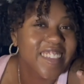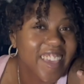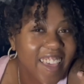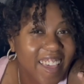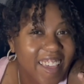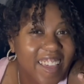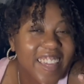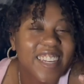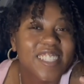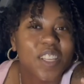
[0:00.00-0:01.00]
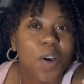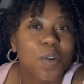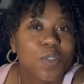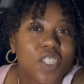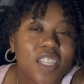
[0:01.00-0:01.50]
yeah, it is
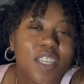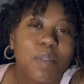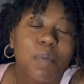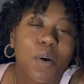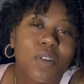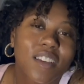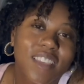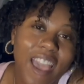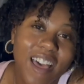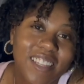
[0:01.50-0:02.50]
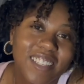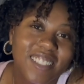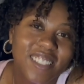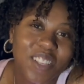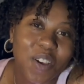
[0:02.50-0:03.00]
OG Polka
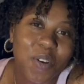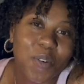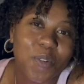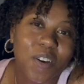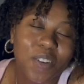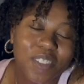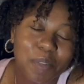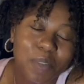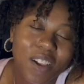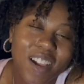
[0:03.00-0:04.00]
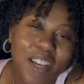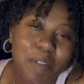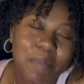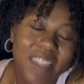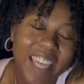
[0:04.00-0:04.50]
Cali. So go
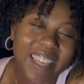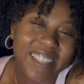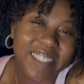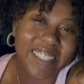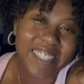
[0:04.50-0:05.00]
subscribe. Thanks.